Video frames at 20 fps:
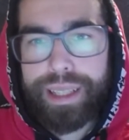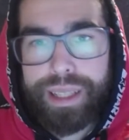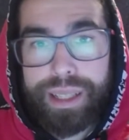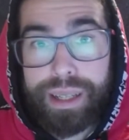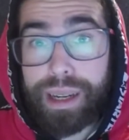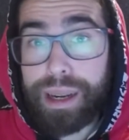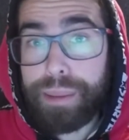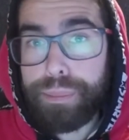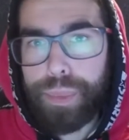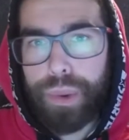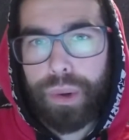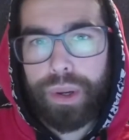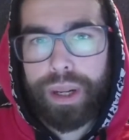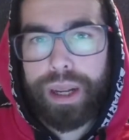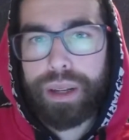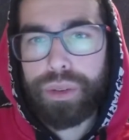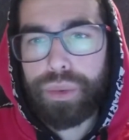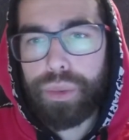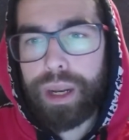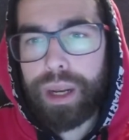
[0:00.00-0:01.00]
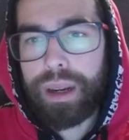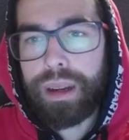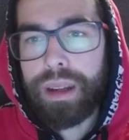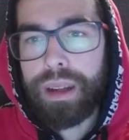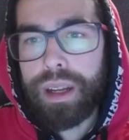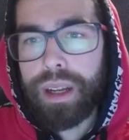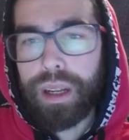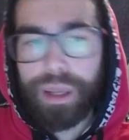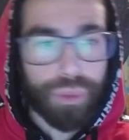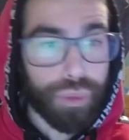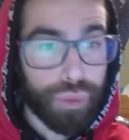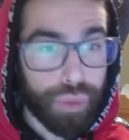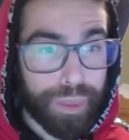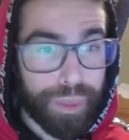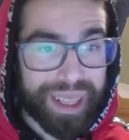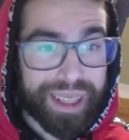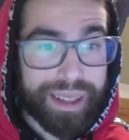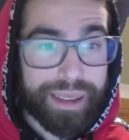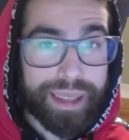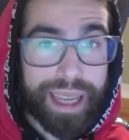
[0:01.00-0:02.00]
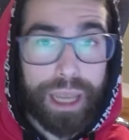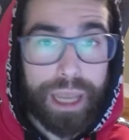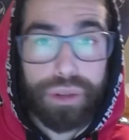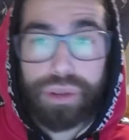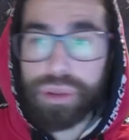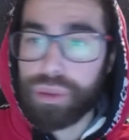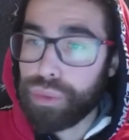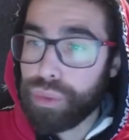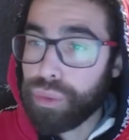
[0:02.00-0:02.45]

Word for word: It's really important as well, to do meditation,